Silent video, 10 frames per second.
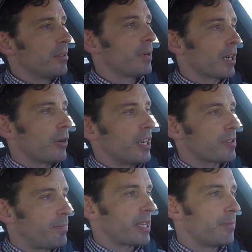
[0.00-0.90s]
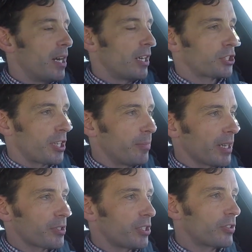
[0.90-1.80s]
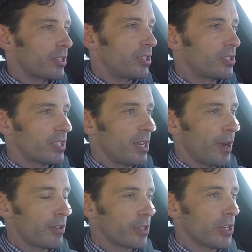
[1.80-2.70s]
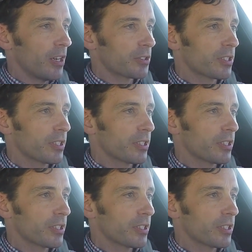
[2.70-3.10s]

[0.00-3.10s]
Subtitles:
by quite a big margin, but I was interested to see whether or not